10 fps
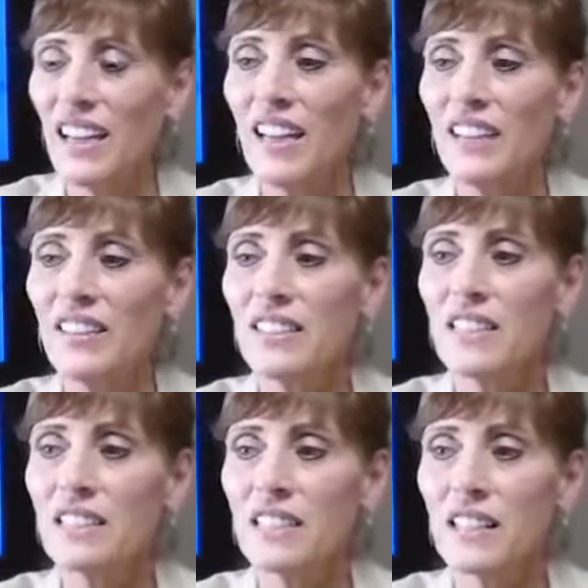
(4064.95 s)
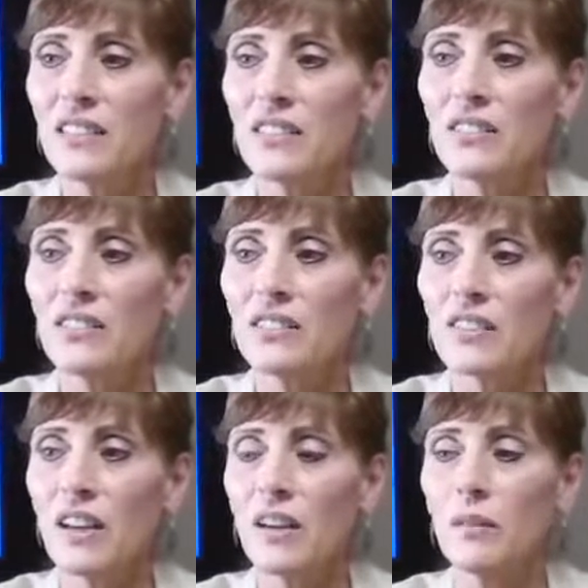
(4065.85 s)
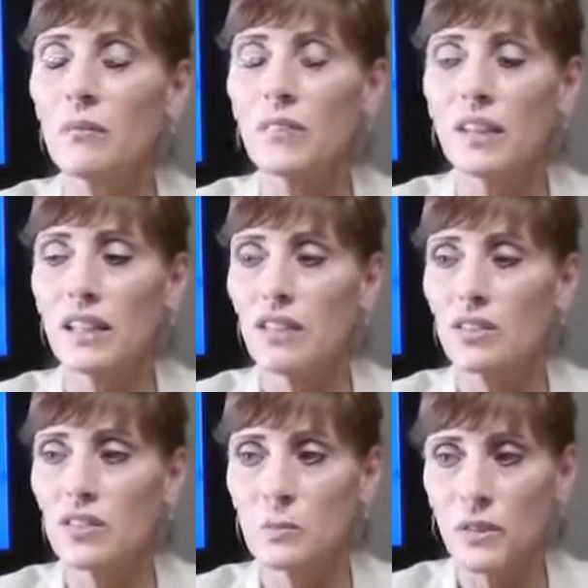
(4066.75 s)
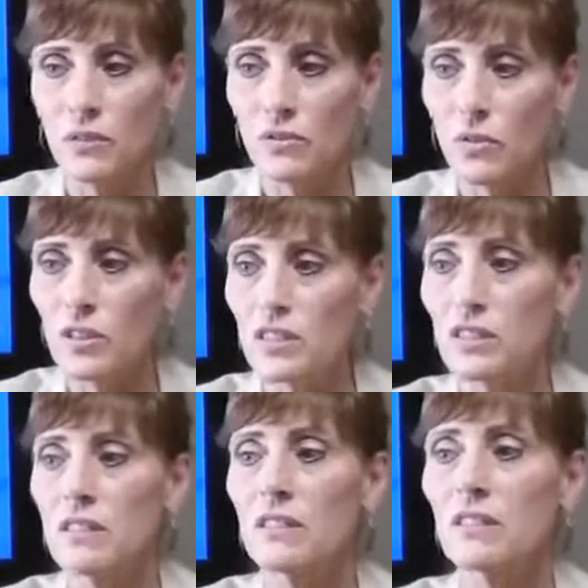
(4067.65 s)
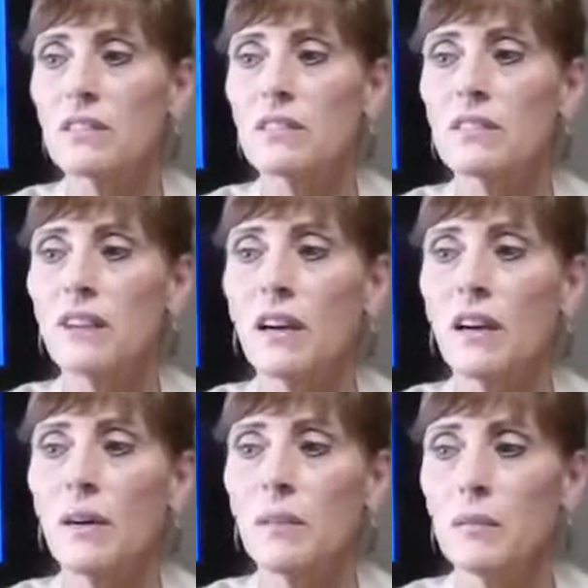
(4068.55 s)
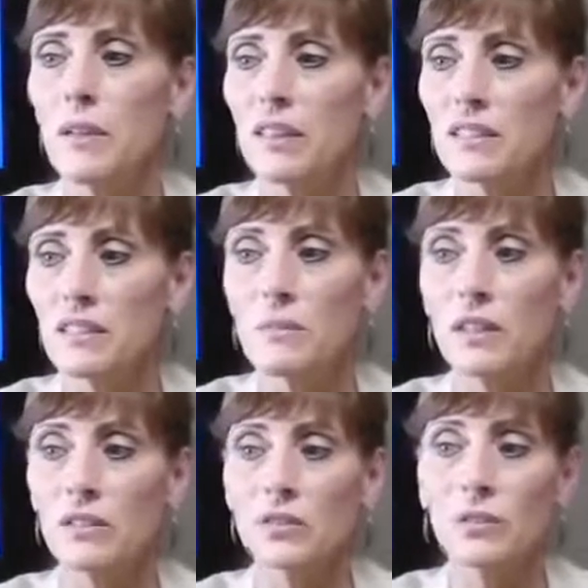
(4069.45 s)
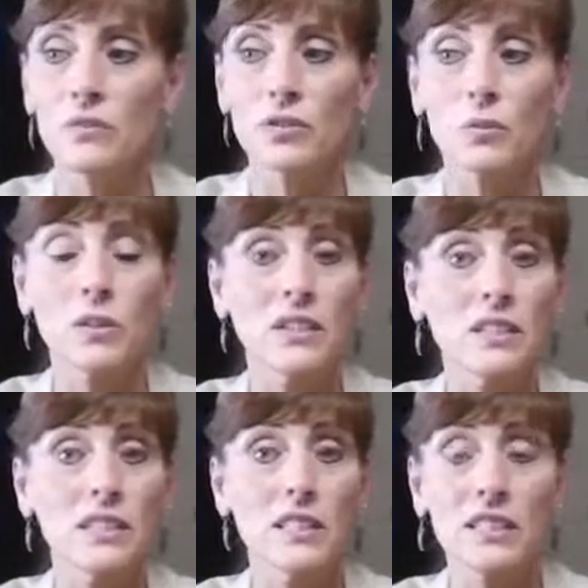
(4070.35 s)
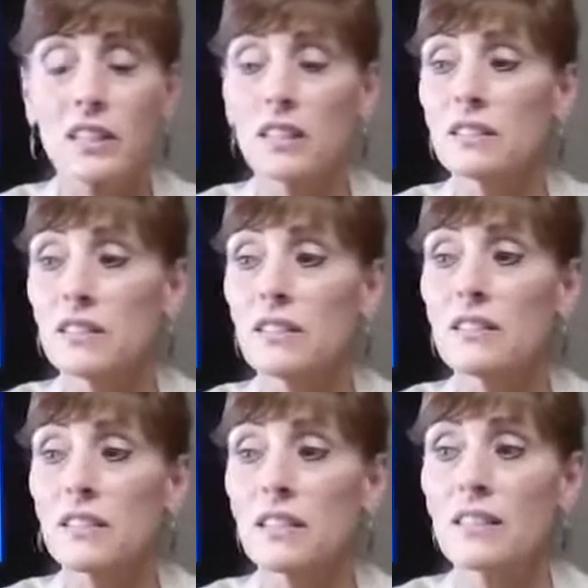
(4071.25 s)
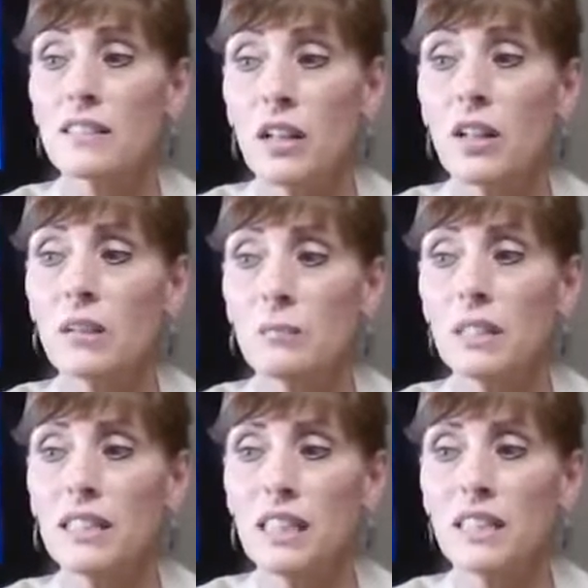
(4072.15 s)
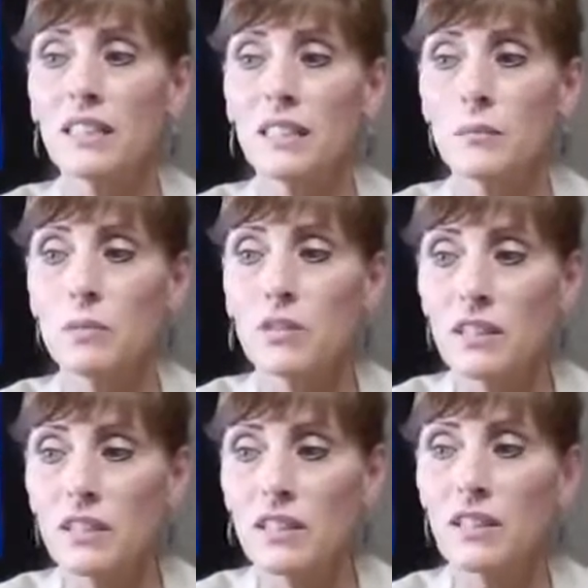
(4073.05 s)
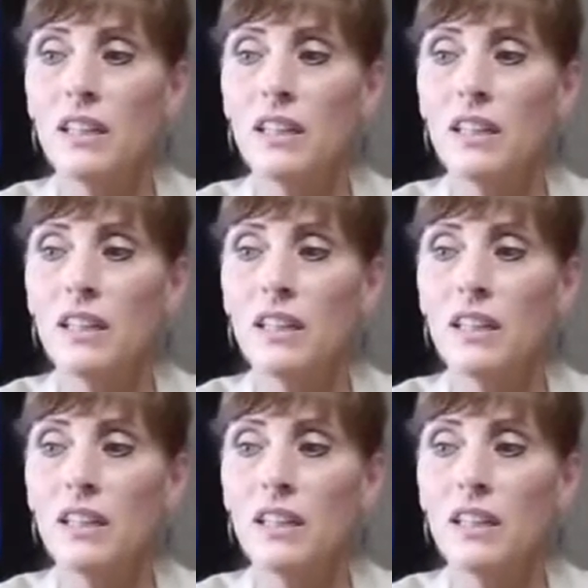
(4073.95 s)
And the T cells, um, again, they're the special forces. Um, in medicine, medical term for the work of the T cells is cell mediated immunity.